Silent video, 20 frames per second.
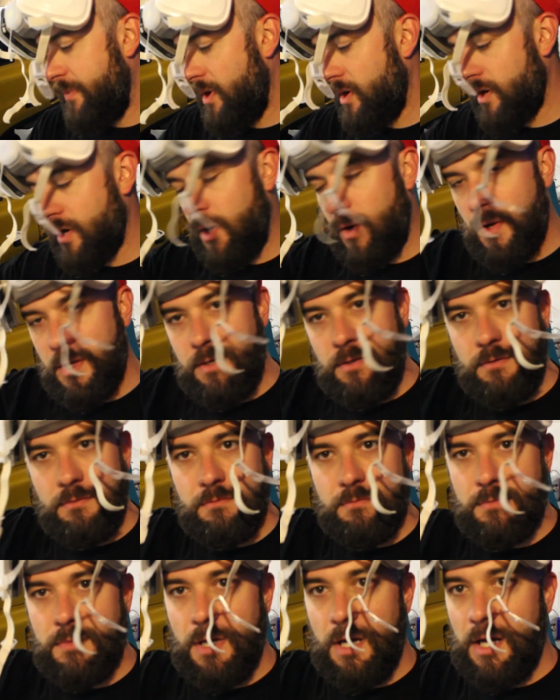on going.
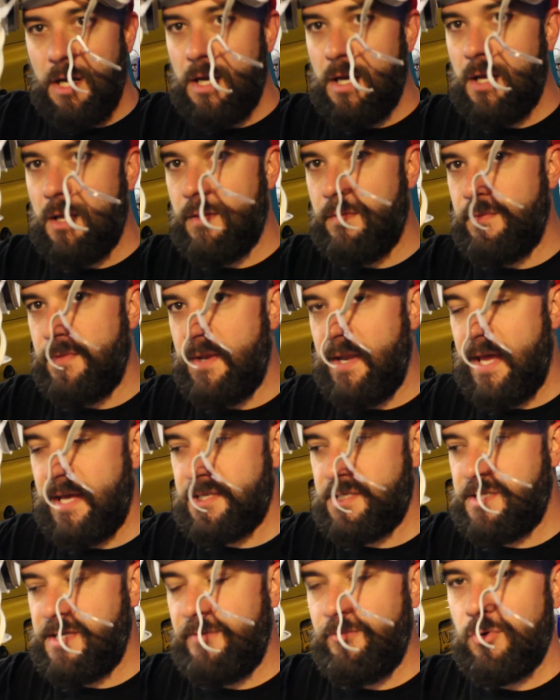Uh, the
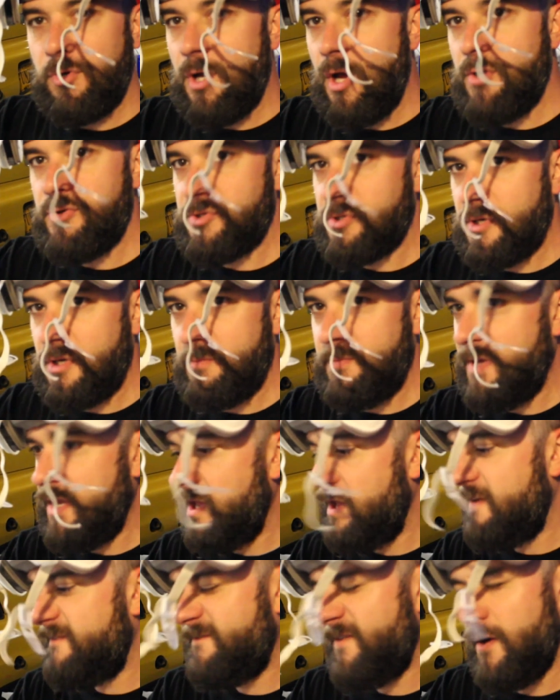next several coats are gonna
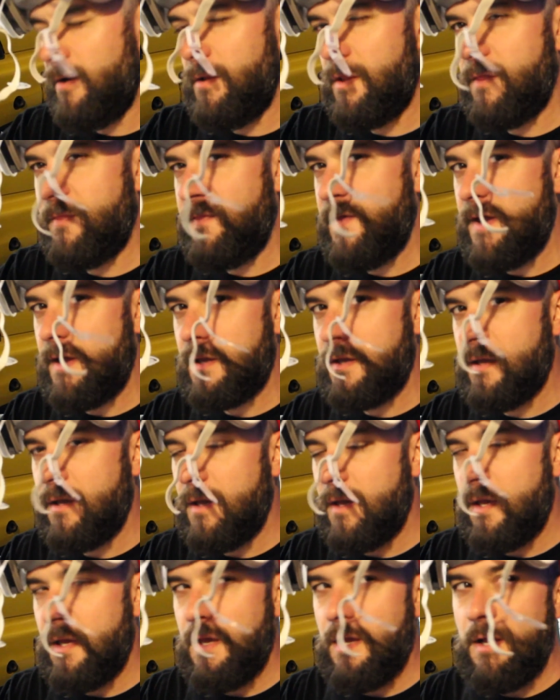be fairly thick.
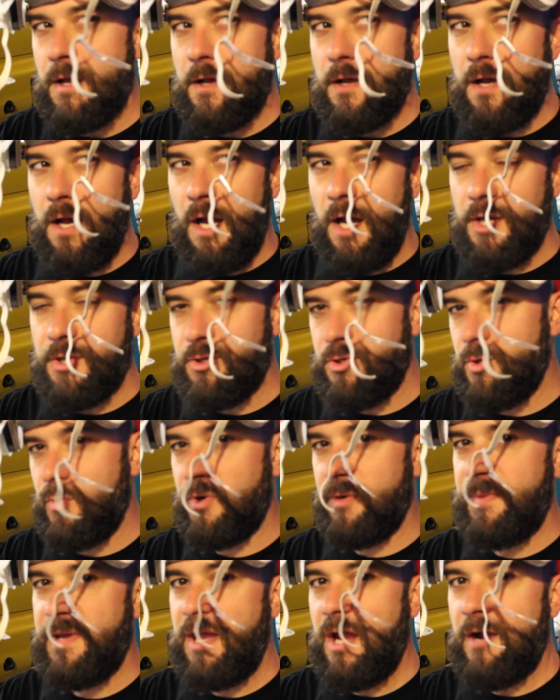Uh, you do
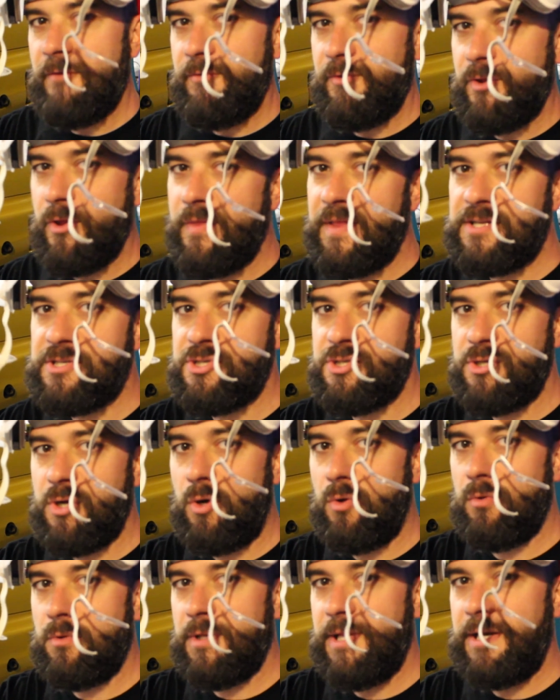wanna be careful though that you
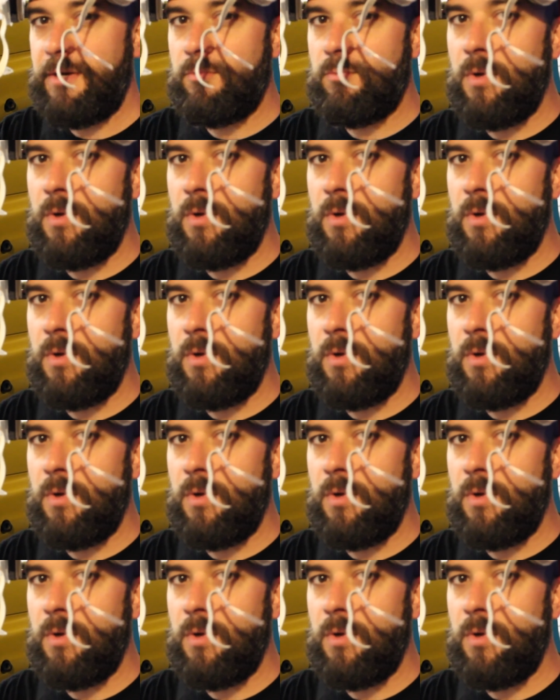don't let it